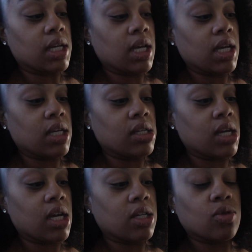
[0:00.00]
and
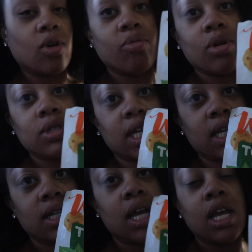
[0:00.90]
yeah, 12
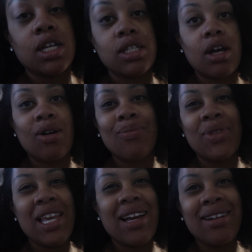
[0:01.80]
protein. So
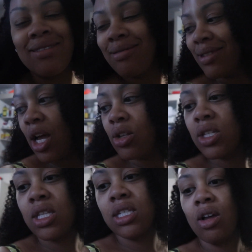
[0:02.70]
yeah, no
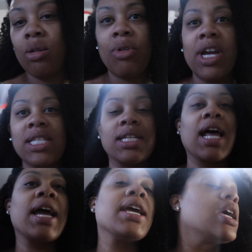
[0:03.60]
to the solo bread
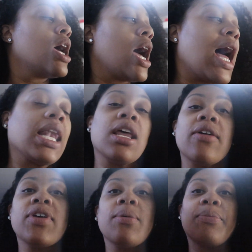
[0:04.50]
tonight. I
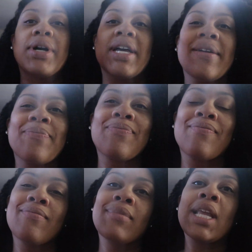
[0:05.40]
love it, but
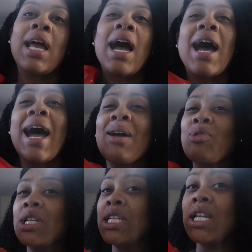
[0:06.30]
I
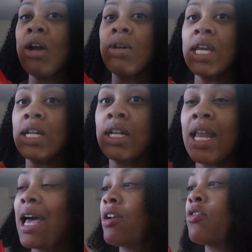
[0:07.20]
really don't eat a
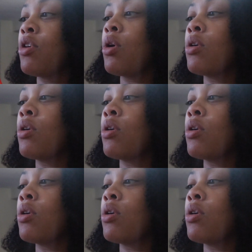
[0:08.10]
lot of